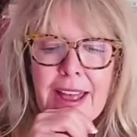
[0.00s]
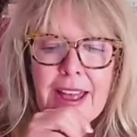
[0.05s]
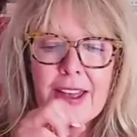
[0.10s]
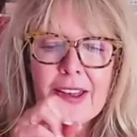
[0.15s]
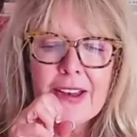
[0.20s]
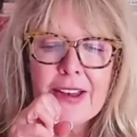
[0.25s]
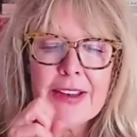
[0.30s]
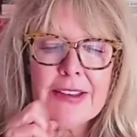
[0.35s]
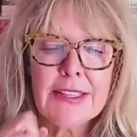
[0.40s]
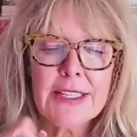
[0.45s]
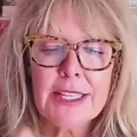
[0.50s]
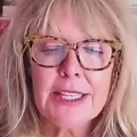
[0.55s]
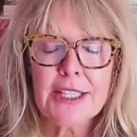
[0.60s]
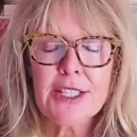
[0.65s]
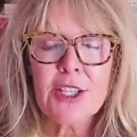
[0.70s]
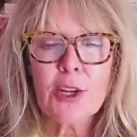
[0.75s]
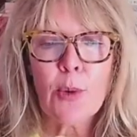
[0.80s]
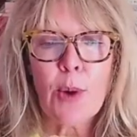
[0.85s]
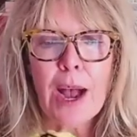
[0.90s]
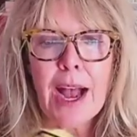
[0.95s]
And
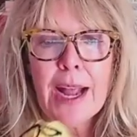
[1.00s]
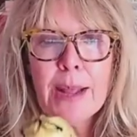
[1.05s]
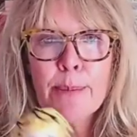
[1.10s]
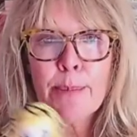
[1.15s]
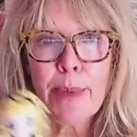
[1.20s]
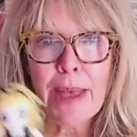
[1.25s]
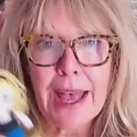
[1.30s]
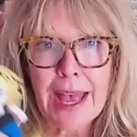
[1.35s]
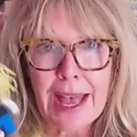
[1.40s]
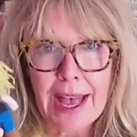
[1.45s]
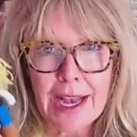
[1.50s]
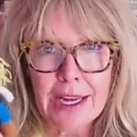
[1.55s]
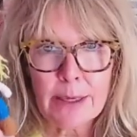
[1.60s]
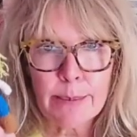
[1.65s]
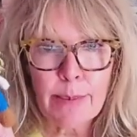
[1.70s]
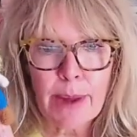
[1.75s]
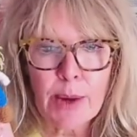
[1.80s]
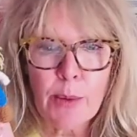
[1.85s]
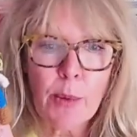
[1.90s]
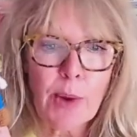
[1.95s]
so I pack
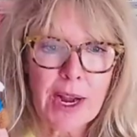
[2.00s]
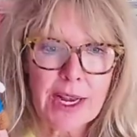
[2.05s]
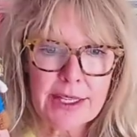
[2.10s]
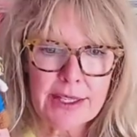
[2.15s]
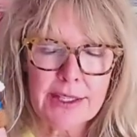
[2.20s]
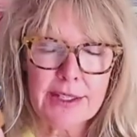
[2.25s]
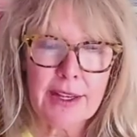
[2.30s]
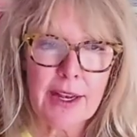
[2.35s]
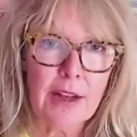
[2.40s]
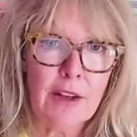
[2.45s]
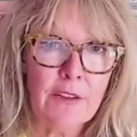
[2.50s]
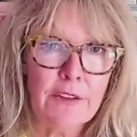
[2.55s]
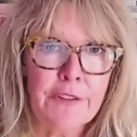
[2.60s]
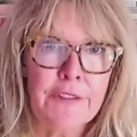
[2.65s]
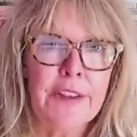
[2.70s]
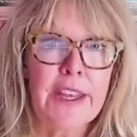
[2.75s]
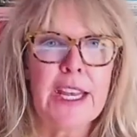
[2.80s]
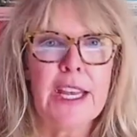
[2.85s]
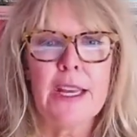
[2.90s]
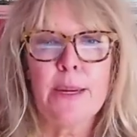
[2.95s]
my wise self
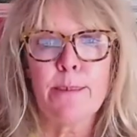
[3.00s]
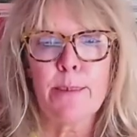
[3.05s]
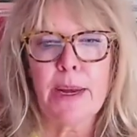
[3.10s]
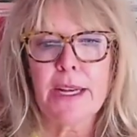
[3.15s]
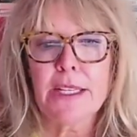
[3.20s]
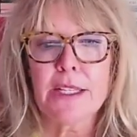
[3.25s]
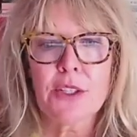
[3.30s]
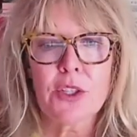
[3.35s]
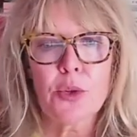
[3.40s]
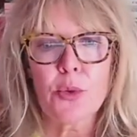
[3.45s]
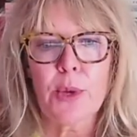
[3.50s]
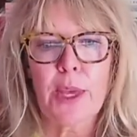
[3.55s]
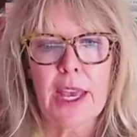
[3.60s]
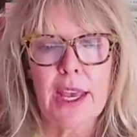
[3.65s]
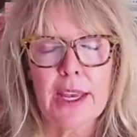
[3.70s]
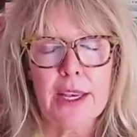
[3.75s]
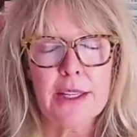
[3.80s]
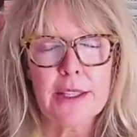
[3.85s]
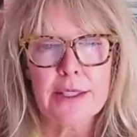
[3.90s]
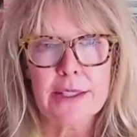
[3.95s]
in my
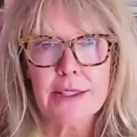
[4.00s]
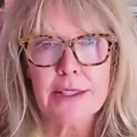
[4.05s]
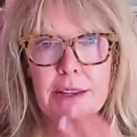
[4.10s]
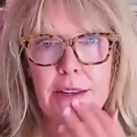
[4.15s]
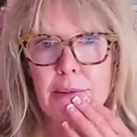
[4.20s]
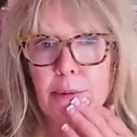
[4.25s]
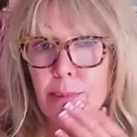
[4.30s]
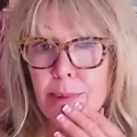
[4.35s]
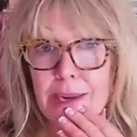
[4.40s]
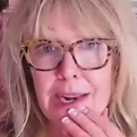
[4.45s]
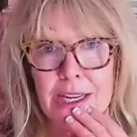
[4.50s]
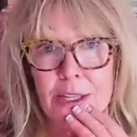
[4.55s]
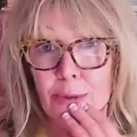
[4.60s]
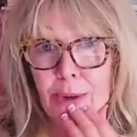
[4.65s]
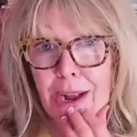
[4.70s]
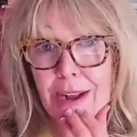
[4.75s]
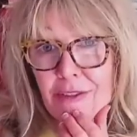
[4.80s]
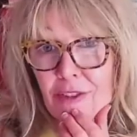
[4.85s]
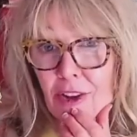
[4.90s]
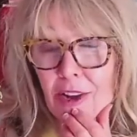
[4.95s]
suitcase when I
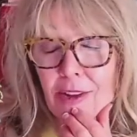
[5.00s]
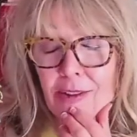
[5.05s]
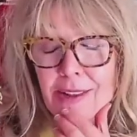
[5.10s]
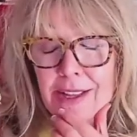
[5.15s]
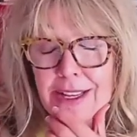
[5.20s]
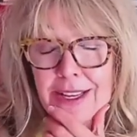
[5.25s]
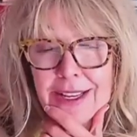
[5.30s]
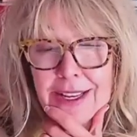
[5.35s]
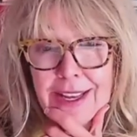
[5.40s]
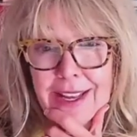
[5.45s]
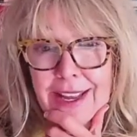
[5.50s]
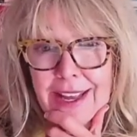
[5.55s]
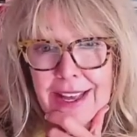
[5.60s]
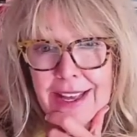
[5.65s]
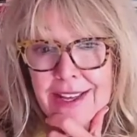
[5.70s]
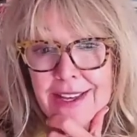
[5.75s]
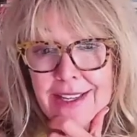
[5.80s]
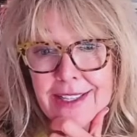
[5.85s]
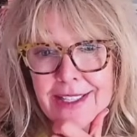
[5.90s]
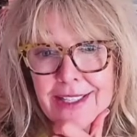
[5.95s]
travel.
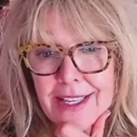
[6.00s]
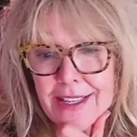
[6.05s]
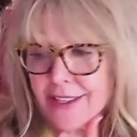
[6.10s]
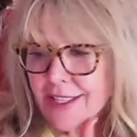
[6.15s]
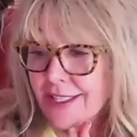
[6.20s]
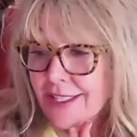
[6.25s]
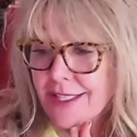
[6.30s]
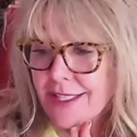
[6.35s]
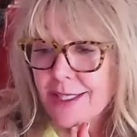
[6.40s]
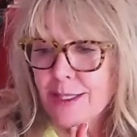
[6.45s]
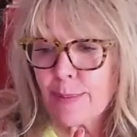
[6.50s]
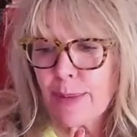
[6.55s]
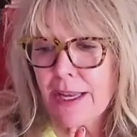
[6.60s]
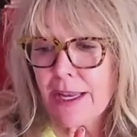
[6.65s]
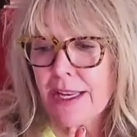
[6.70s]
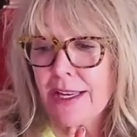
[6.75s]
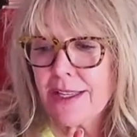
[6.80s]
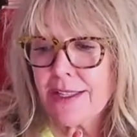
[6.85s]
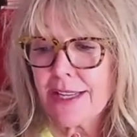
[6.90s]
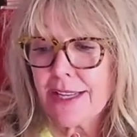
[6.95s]
And this has
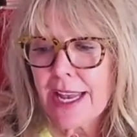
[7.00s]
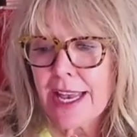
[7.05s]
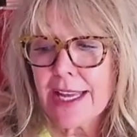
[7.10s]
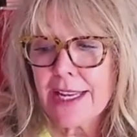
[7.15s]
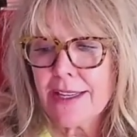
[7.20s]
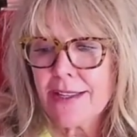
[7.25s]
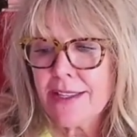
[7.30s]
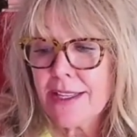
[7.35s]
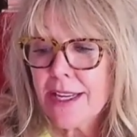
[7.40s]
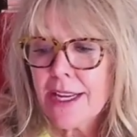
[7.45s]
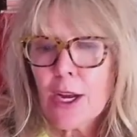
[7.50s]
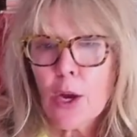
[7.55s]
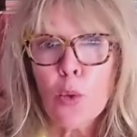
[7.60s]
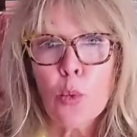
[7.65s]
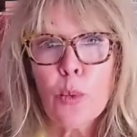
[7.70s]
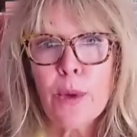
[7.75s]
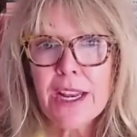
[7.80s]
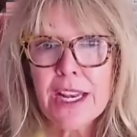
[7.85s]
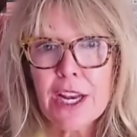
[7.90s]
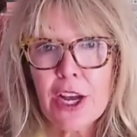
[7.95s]
been, and
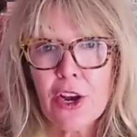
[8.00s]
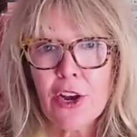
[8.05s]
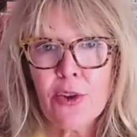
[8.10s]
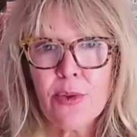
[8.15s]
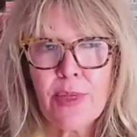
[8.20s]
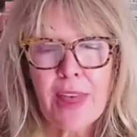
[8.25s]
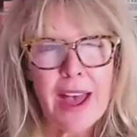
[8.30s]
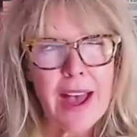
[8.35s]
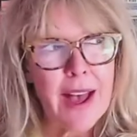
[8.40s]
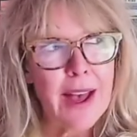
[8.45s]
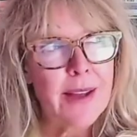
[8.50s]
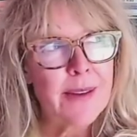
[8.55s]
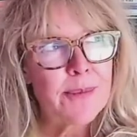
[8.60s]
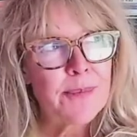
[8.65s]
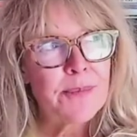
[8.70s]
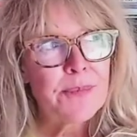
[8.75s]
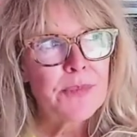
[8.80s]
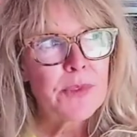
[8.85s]
we know that